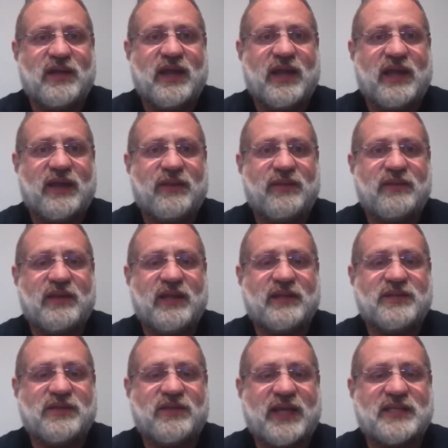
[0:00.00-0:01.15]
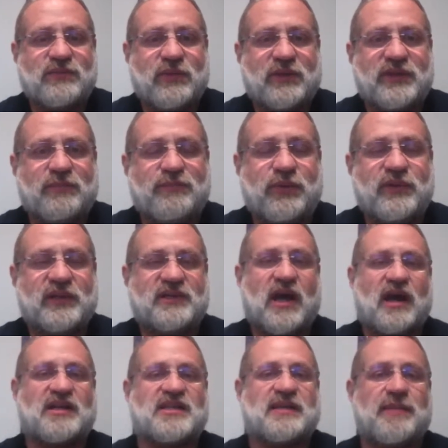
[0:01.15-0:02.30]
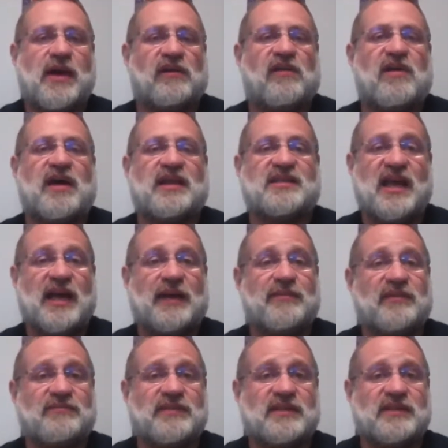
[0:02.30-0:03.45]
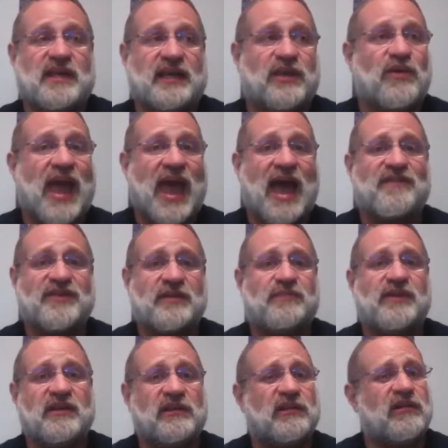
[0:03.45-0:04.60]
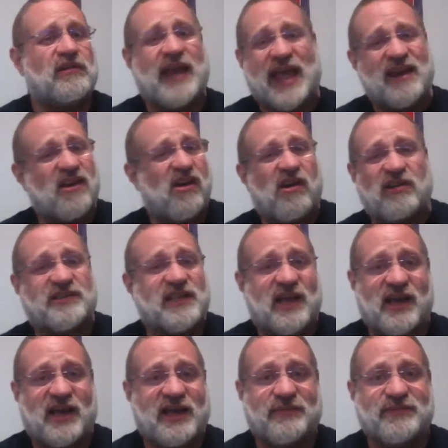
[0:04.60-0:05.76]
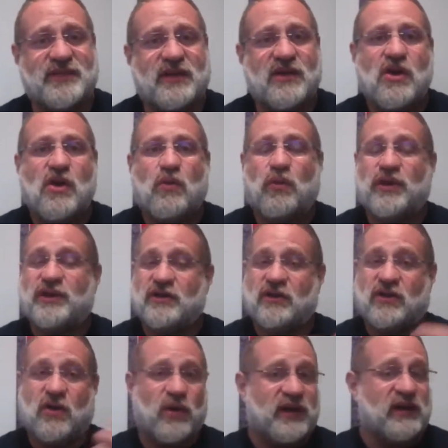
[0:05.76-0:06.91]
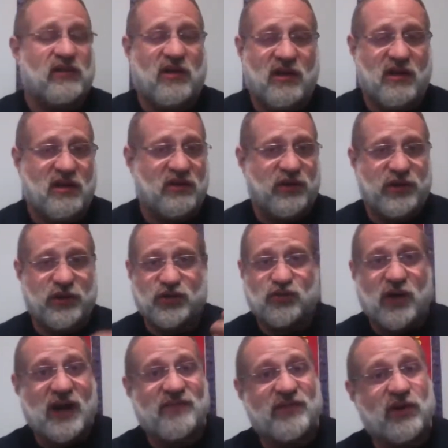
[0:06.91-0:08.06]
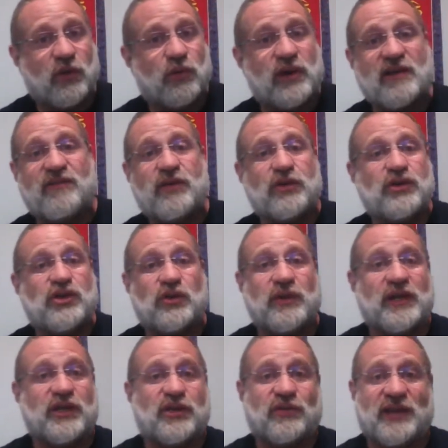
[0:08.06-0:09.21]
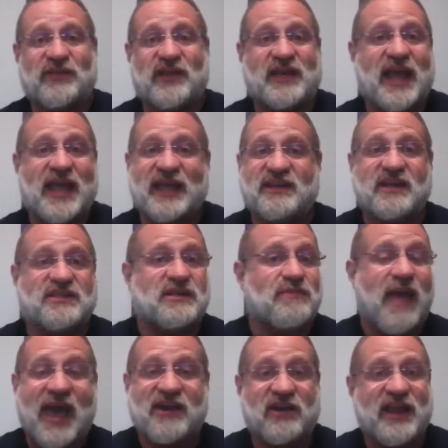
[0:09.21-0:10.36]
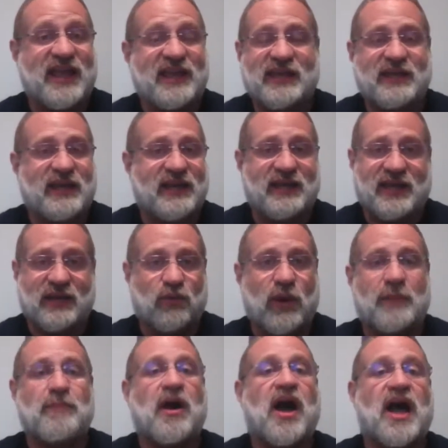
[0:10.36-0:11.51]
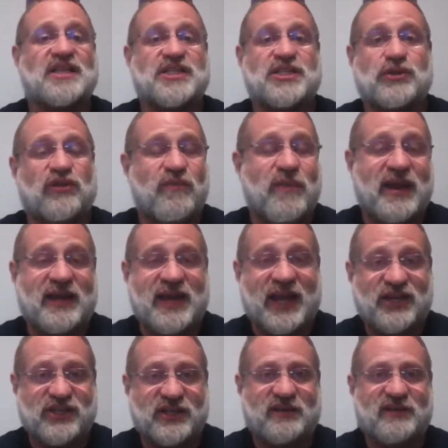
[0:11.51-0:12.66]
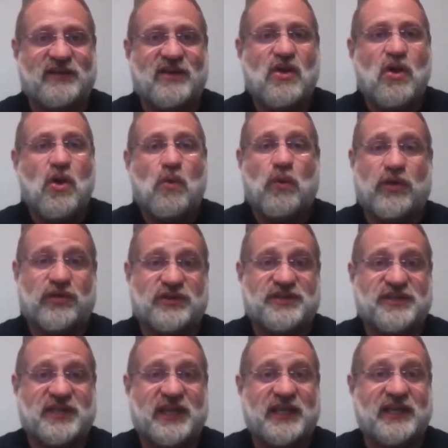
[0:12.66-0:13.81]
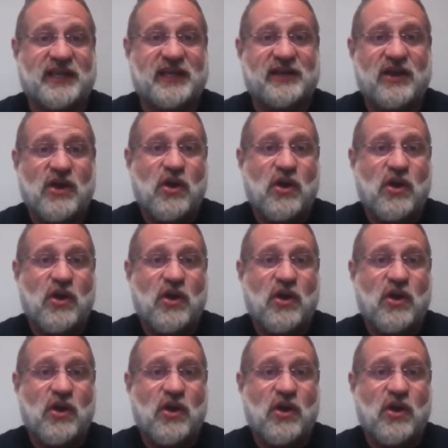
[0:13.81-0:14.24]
and so that's what the Buddha talks about a lot of times. Like, you have to be alert at all times when you're going along, or you're driving, or whatever you're doing during the day. It doesn't matter in what posture of meditation, whether seated